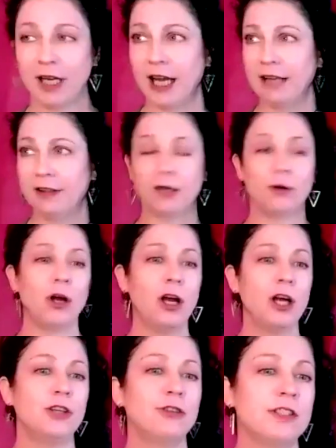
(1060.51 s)
And there were
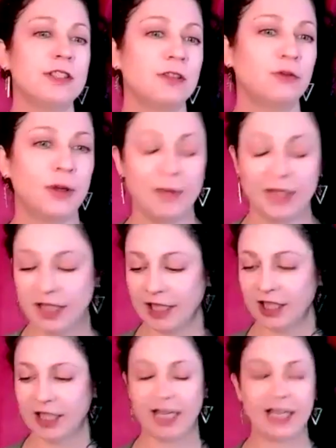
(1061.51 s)
hundreds of women
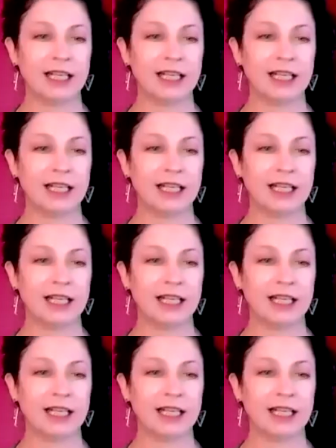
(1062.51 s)
there.